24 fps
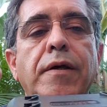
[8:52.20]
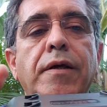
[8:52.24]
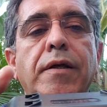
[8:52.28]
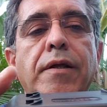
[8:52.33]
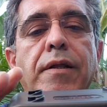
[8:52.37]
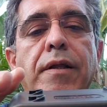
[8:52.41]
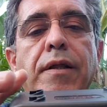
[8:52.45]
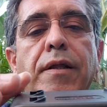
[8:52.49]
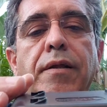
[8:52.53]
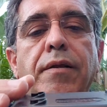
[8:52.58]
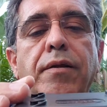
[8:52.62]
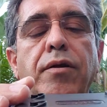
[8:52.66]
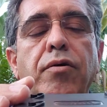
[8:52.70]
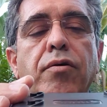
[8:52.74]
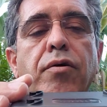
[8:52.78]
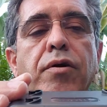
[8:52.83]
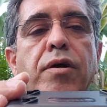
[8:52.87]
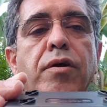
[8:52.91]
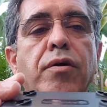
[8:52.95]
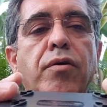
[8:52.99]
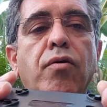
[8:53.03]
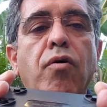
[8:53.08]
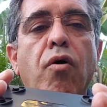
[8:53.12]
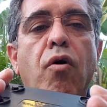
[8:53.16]
you
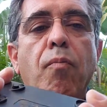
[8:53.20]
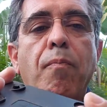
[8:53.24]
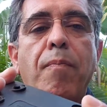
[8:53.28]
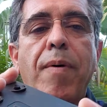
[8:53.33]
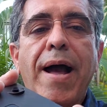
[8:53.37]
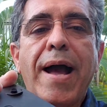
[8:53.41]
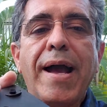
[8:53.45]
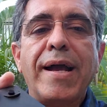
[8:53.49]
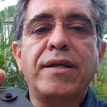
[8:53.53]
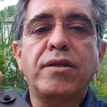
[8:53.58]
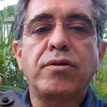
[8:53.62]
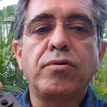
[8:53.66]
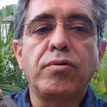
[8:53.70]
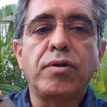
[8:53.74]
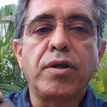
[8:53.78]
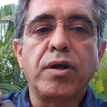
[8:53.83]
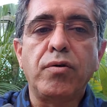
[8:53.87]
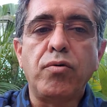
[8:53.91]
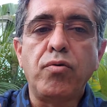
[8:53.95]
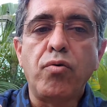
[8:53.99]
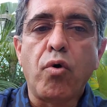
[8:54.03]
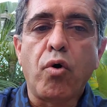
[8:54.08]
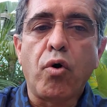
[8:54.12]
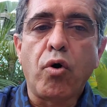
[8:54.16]
can go back to the
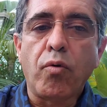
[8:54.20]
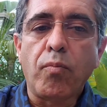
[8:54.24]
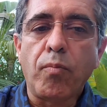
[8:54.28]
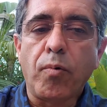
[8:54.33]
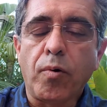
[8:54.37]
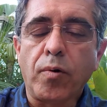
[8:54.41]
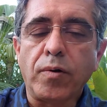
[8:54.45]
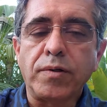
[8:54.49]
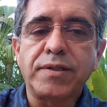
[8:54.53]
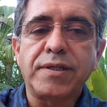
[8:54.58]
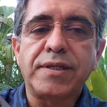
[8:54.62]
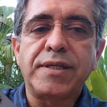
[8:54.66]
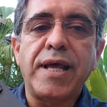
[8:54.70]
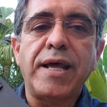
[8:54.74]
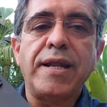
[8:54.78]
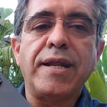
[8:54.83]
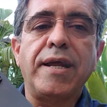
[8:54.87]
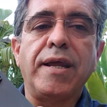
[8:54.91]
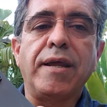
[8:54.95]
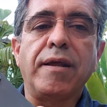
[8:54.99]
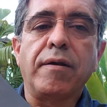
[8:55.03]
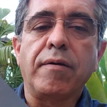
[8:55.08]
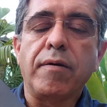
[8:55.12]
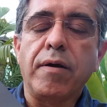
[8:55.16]
normal
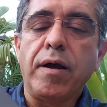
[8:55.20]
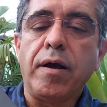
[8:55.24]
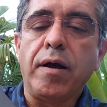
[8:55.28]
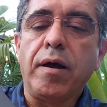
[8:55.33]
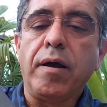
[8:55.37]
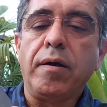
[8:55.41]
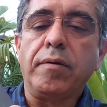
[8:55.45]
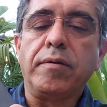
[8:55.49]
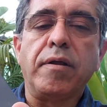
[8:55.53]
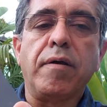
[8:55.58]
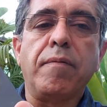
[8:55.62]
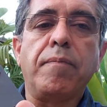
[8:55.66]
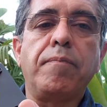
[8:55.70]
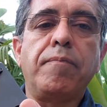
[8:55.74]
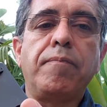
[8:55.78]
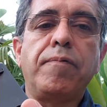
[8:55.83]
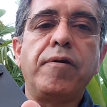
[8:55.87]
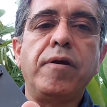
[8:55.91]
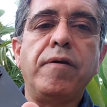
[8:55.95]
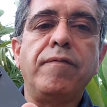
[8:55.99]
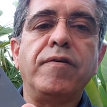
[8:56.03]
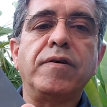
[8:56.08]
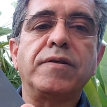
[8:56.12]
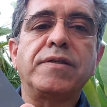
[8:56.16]
setting, the
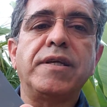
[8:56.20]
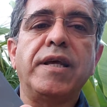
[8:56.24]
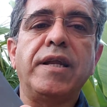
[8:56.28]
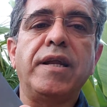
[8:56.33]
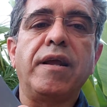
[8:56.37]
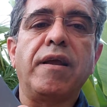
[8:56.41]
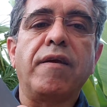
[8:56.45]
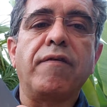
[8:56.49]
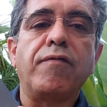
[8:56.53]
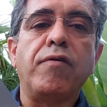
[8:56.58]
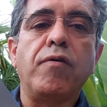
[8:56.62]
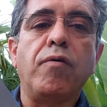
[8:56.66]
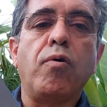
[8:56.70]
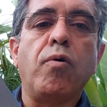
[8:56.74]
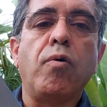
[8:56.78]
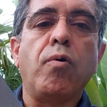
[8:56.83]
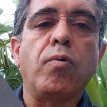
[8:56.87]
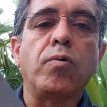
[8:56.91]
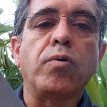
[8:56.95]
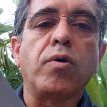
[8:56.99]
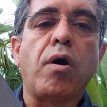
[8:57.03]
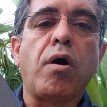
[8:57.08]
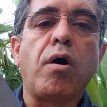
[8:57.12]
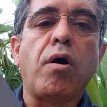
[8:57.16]
previous setting. If you
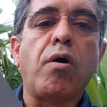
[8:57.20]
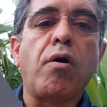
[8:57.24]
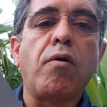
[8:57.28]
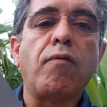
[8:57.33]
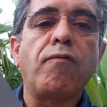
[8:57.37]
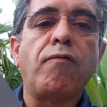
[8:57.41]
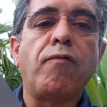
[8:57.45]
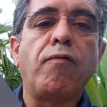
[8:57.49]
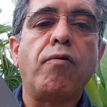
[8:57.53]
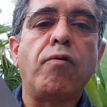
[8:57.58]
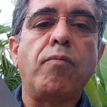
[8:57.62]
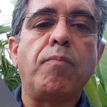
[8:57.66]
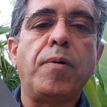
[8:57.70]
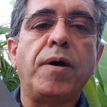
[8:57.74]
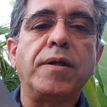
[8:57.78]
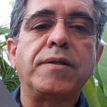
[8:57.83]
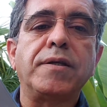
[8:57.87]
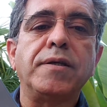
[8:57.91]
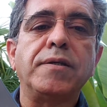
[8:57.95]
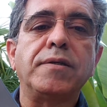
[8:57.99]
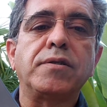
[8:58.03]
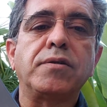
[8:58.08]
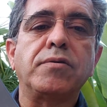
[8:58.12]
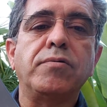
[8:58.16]
hold all 4
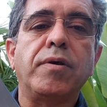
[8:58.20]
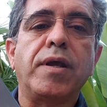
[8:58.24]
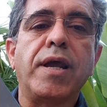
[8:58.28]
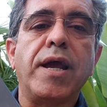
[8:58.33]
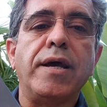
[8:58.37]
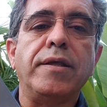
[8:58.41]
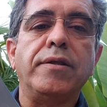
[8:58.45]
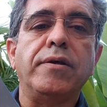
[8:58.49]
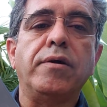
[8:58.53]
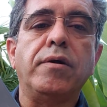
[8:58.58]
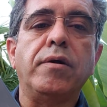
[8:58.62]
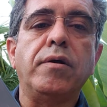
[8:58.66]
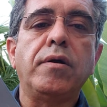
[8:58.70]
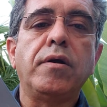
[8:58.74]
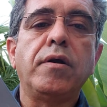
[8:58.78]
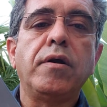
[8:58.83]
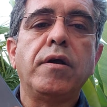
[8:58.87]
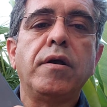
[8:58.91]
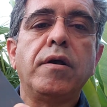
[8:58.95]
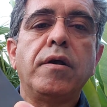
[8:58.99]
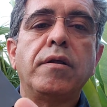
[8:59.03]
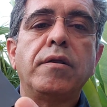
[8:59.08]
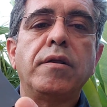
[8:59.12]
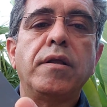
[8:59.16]
buttons together,
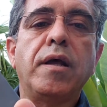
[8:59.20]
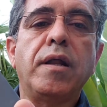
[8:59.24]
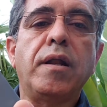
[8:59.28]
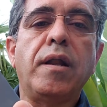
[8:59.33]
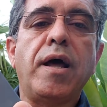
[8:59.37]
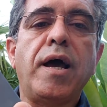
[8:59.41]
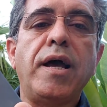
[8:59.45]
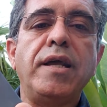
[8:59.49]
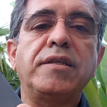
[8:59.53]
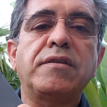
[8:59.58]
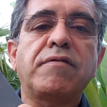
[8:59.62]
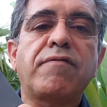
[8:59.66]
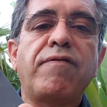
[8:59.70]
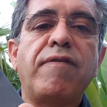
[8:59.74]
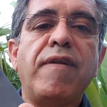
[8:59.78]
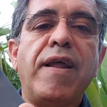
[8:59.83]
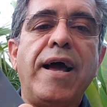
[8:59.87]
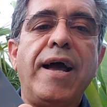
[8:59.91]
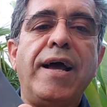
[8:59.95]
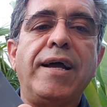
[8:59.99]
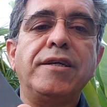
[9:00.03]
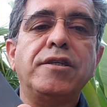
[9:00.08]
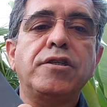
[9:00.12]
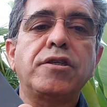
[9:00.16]
the lights
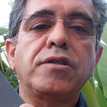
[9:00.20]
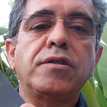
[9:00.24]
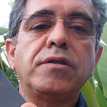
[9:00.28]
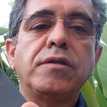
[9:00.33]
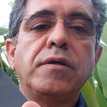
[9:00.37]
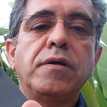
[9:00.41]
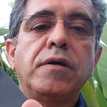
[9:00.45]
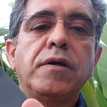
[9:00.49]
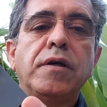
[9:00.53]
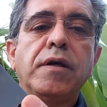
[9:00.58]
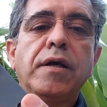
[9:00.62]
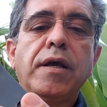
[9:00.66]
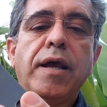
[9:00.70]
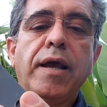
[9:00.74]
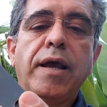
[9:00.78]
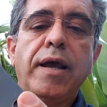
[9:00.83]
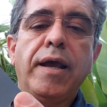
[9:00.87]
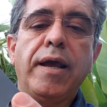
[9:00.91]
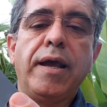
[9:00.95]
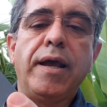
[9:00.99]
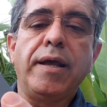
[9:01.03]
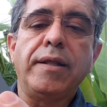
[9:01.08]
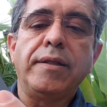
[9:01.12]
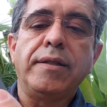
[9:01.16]
flash,
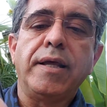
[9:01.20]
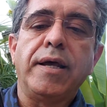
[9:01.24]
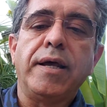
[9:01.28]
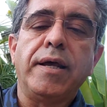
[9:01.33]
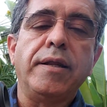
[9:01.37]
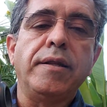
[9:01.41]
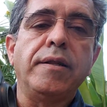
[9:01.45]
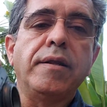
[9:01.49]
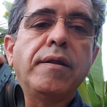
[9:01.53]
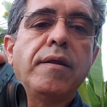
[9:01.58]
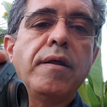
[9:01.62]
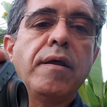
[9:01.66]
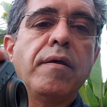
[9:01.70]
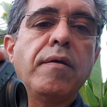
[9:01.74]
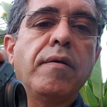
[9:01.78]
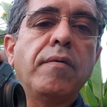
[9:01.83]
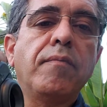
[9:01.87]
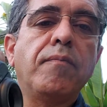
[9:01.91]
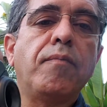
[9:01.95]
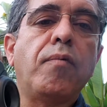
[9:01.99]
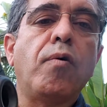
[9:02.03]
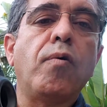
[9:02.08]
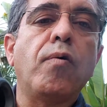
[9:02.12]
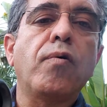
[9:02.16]
and then
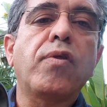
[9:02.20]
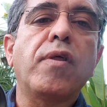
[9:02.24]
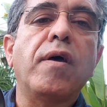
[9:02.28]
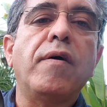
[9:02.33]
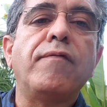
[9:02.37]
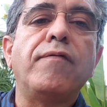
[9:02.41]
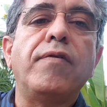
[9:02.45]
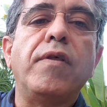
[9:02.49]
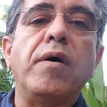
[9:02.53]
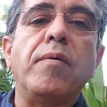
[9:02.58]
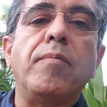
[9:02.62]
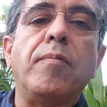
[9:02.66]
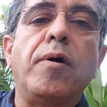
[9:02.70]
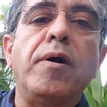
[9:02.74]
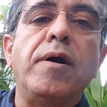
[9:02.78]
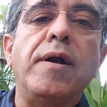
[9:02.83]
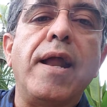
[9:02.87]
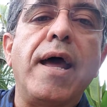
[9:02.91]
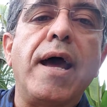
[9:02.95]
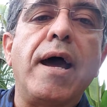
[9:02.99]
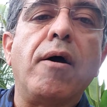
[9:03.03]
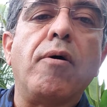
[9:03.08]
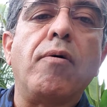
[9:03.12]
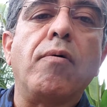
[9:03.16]
both of them are
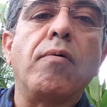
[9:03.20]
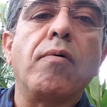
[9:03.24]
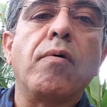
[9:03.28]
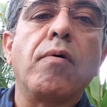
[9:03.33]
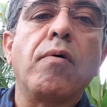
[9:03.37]
now